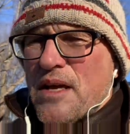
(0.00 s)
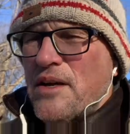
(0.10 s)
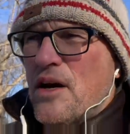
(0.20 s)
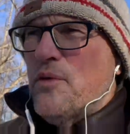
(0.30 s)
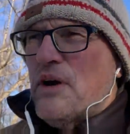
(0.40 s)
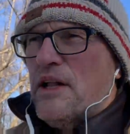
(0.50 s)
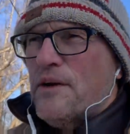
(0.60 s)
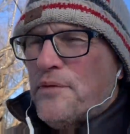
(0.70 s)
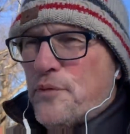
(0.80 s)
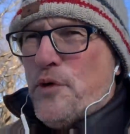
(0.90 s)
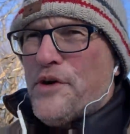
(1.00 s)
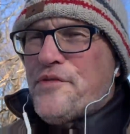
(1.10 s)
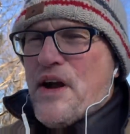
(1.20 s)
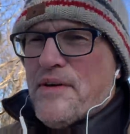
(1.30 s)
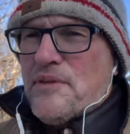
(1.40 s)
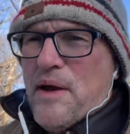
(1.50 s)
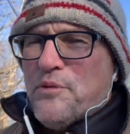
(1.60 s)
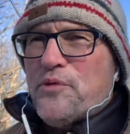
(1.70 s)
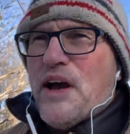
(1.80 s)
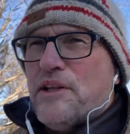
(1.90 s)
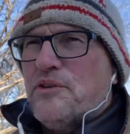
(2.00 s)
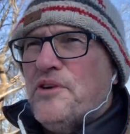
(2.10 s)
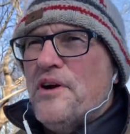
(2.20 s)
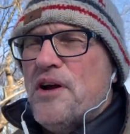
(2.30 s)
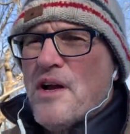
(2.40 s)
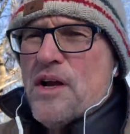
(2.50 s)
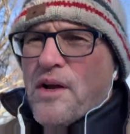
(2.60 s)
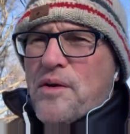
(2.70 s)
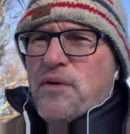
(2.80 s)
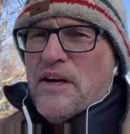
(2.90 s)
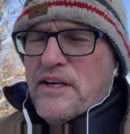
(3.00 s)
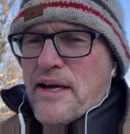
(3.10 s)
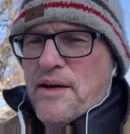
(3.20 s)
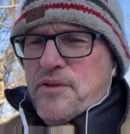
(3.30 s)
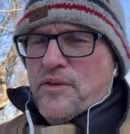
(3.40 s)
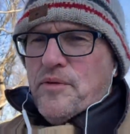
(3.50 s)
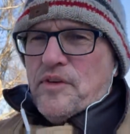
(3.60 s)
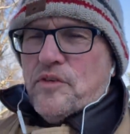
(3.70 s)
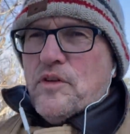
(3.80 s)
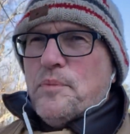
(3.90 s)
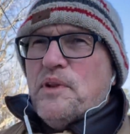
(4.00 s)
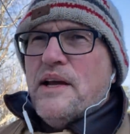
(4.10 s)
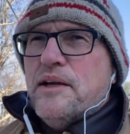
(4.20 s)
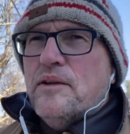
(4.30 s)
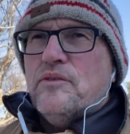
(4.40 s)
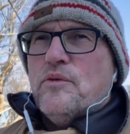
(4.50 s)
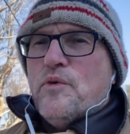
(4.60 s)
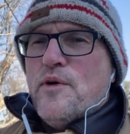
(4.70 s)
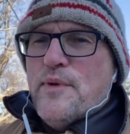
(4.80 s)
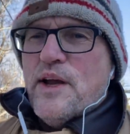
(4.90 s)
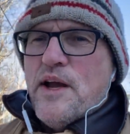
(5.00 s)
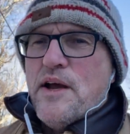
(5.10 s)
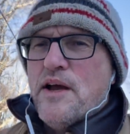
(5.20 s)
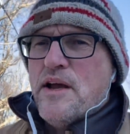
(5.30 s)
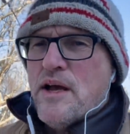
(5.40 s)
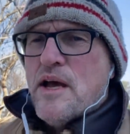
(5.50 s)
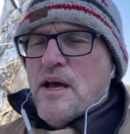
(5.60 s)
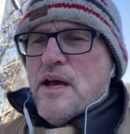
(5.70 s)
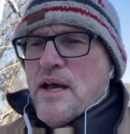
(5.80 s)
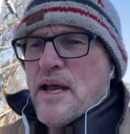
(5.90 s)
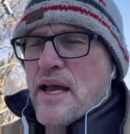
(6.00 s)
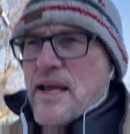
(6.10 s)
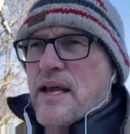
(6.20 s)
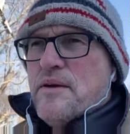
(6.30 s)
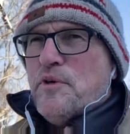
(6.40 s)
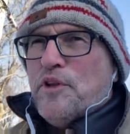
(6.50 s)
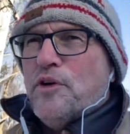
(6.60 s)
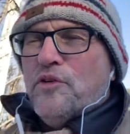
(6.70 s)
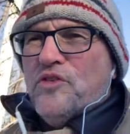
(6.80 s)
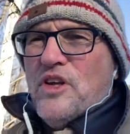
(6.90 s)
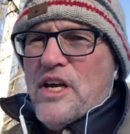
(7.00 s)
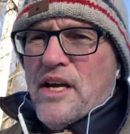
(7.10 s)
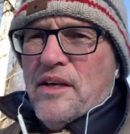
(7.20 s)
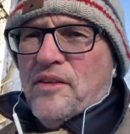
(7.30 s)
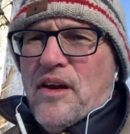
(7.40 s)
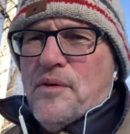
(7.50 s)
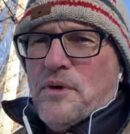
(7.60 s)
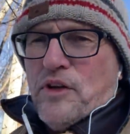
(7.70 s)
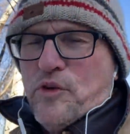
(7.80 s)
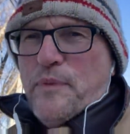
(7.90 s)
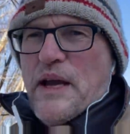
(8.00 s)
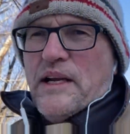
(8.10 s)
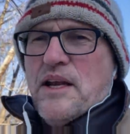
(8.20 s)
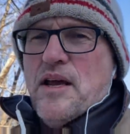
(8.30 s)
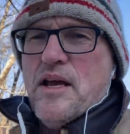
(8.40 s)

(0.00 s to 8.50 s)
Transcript: You know, well, uh, four to five times faster right now than the rest of the planet is the warming. And with no sea ice, I would expect